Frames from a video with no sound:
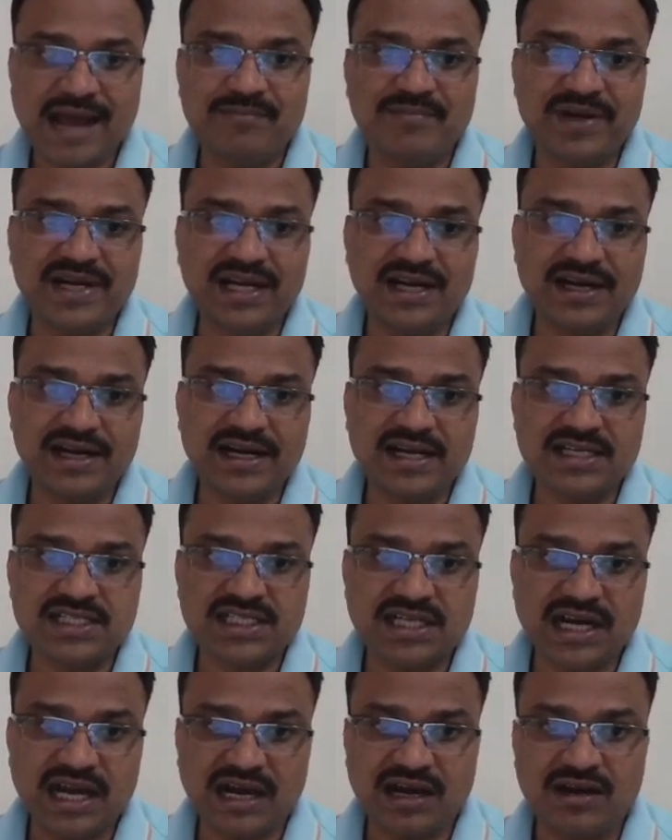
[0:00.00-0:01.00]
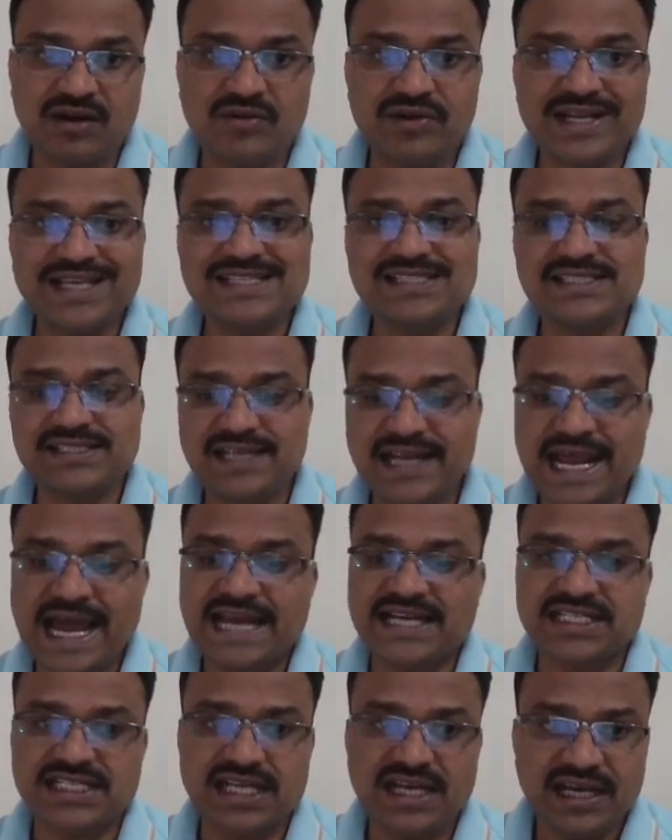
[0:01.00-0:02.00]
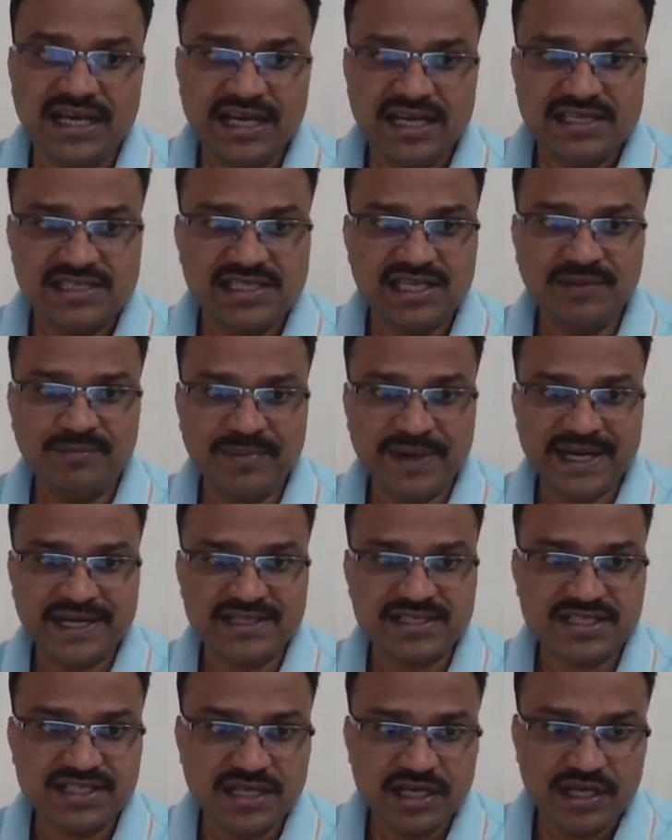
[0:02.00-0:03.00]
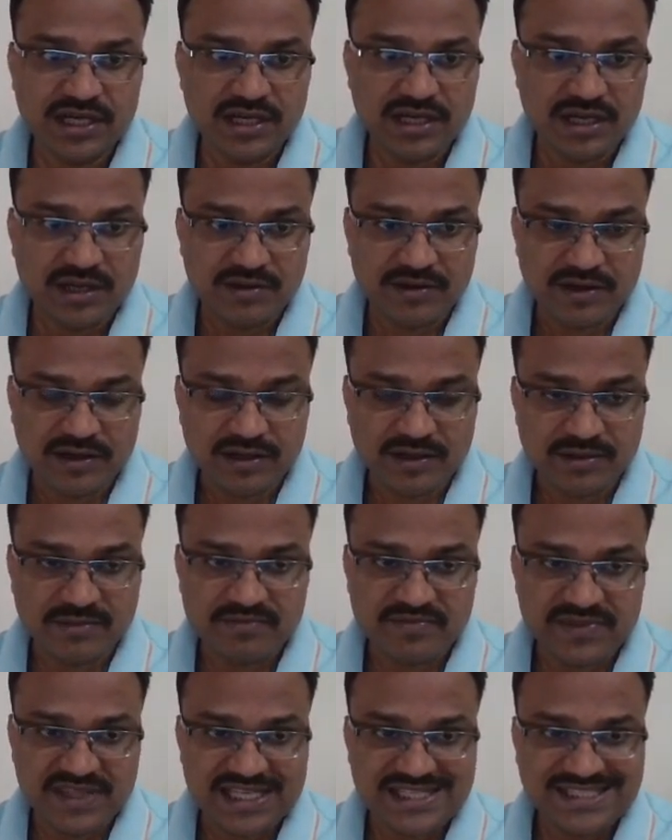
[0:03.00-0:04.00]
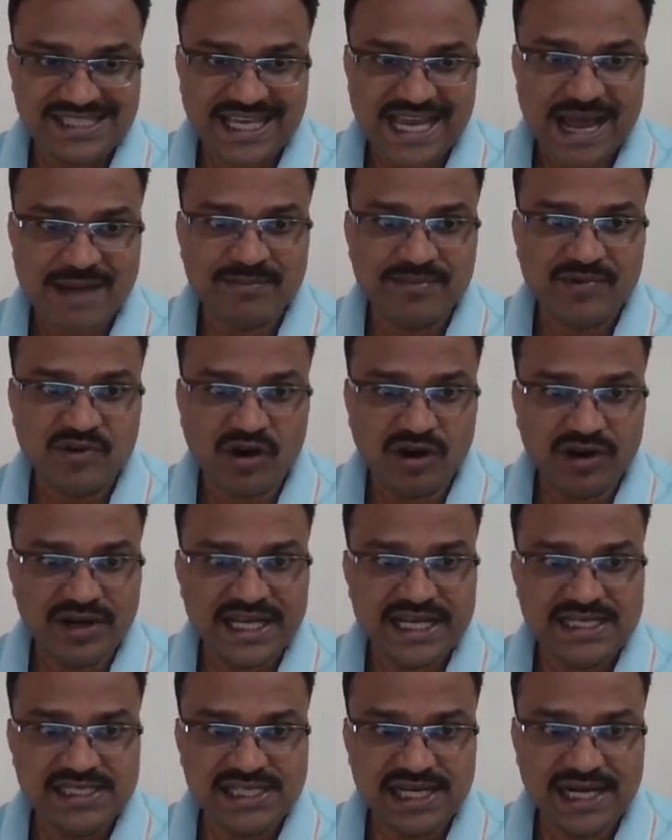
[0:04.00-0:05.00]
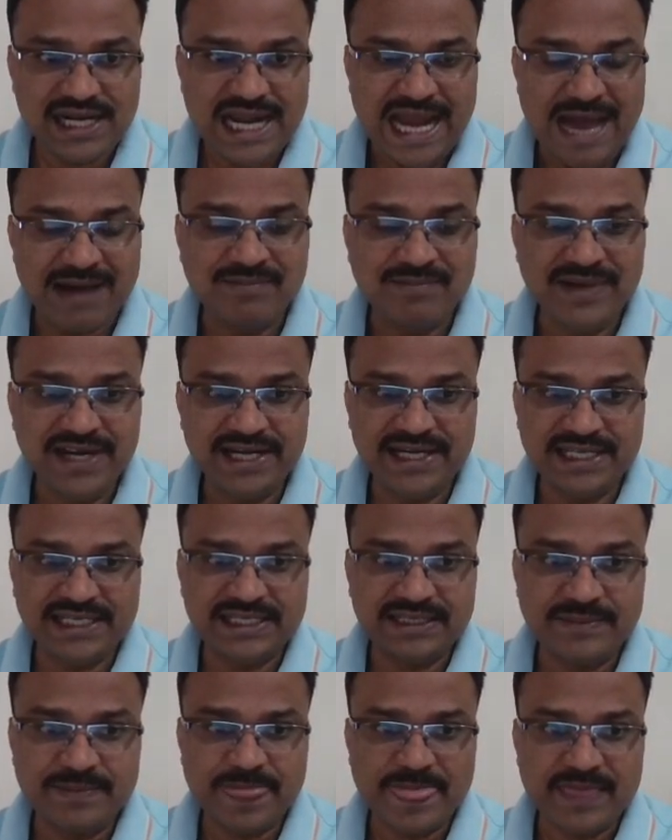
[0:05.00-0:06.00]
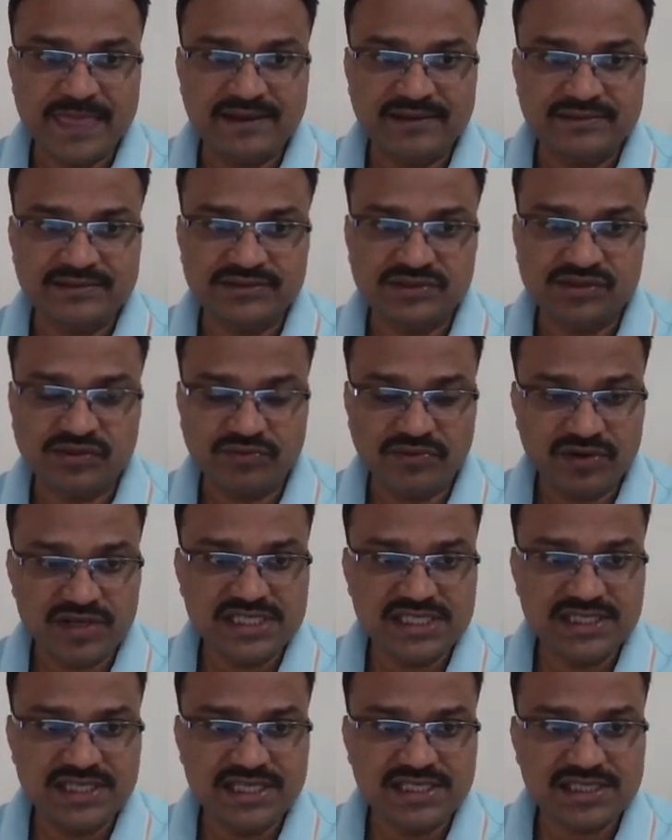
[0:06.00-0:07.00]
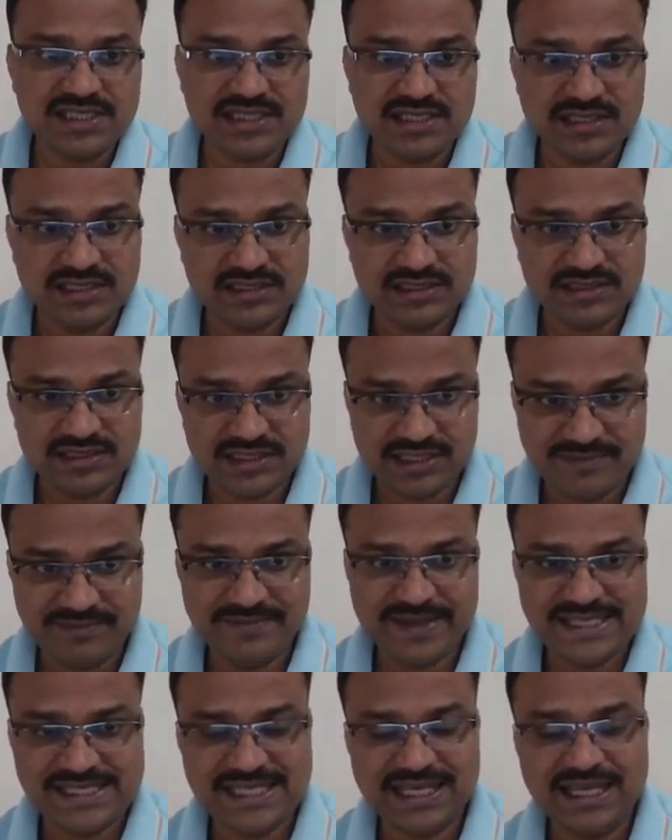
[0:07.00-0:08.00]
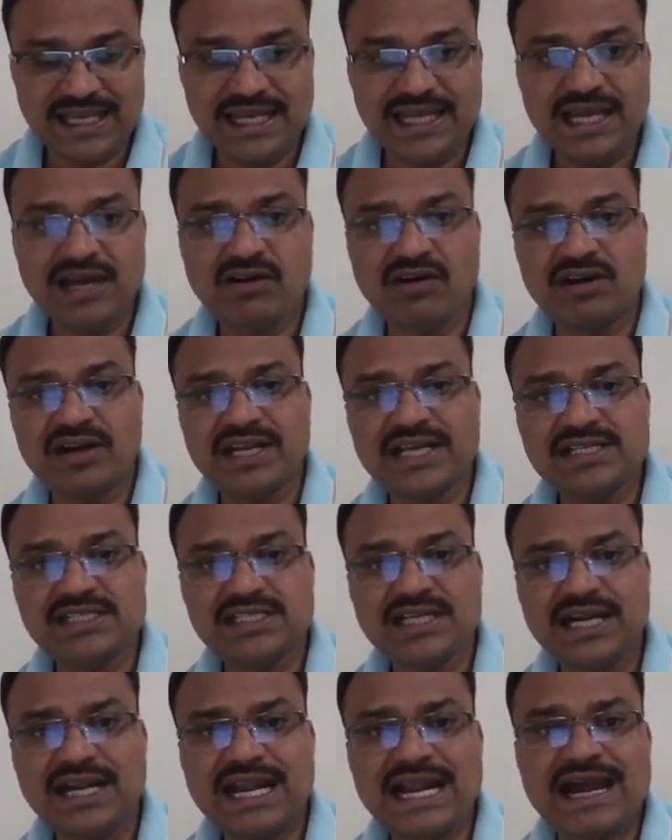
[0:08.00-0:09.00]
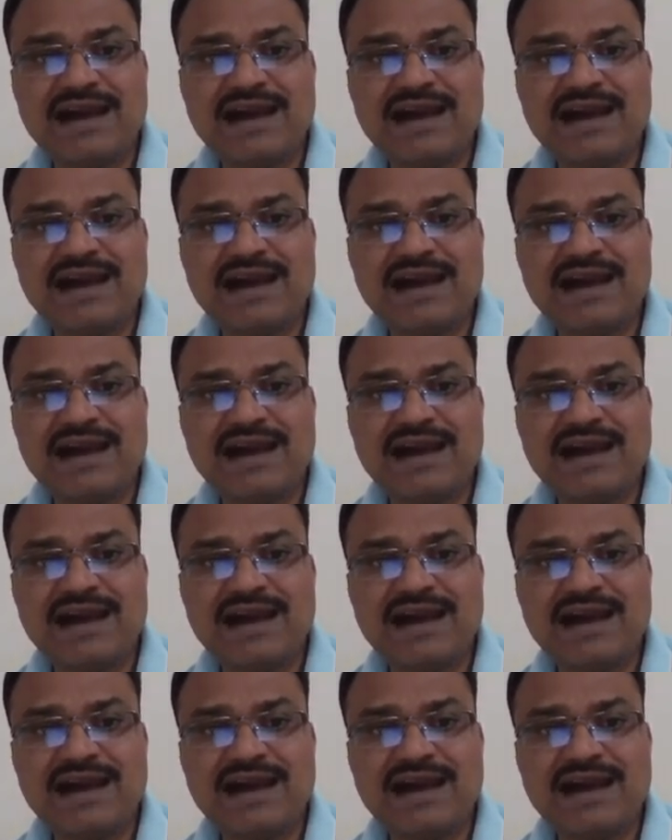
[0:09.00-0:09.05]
capital reduction account is dash. See friends, uh, this cap contingent liability. So what is this? See basically contingent